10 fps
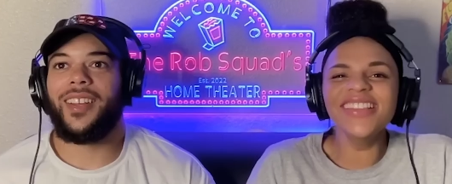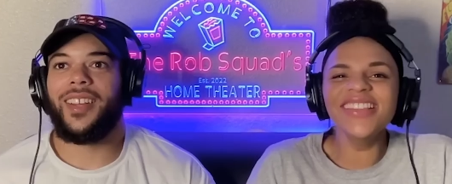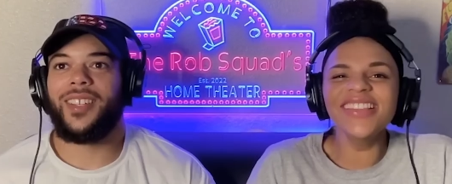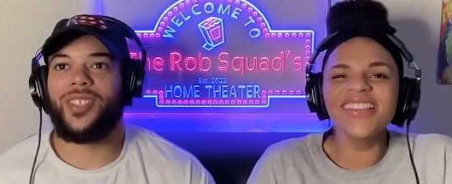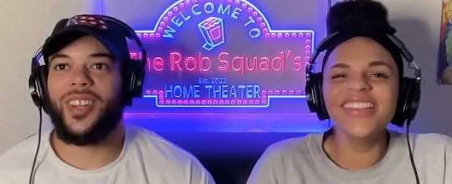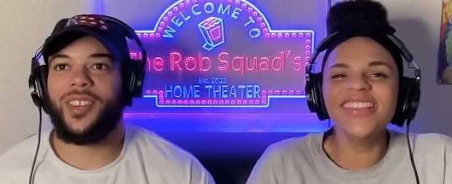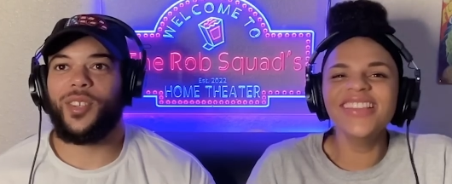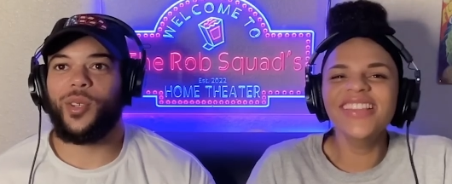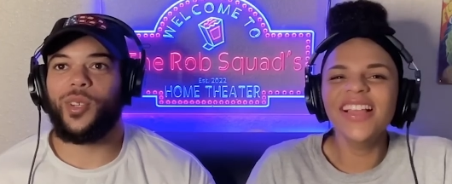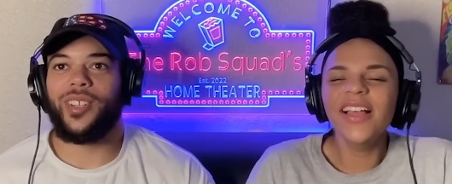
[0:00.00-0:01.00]
Speaker 1: he tried
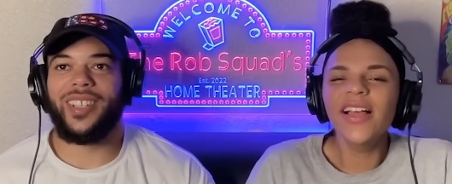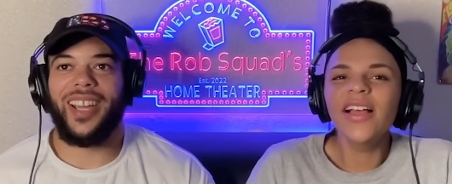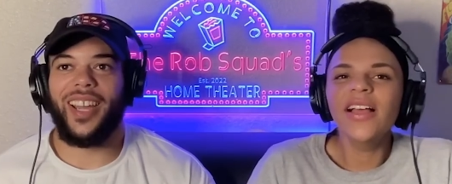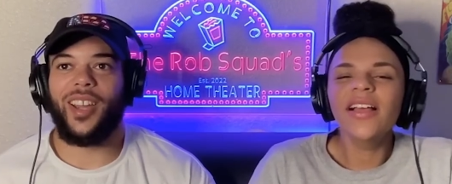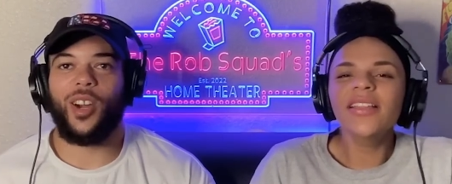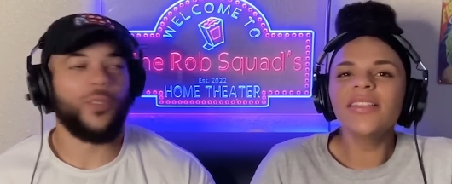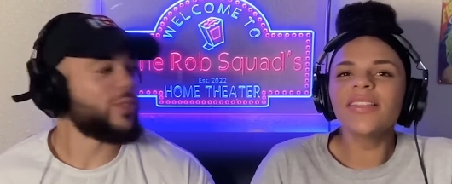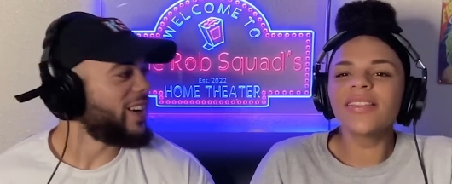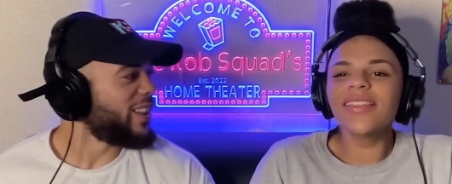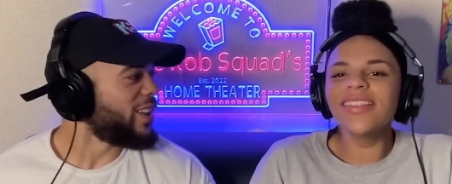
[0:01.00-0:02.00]
noodling that
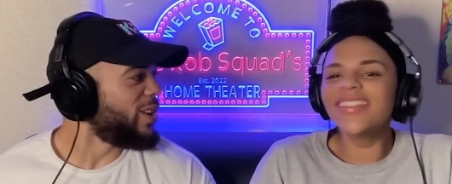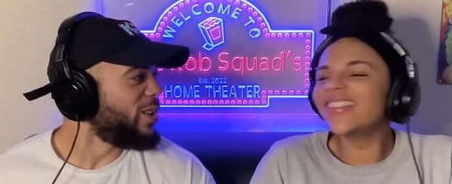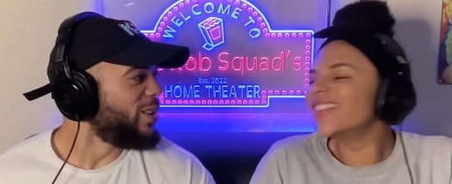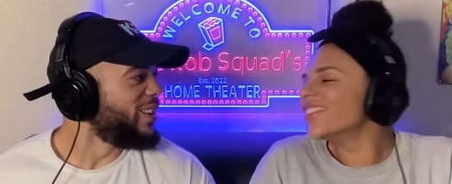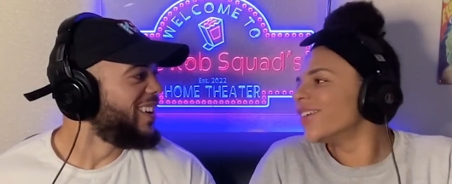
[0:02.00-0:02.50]
gopher out of the hole.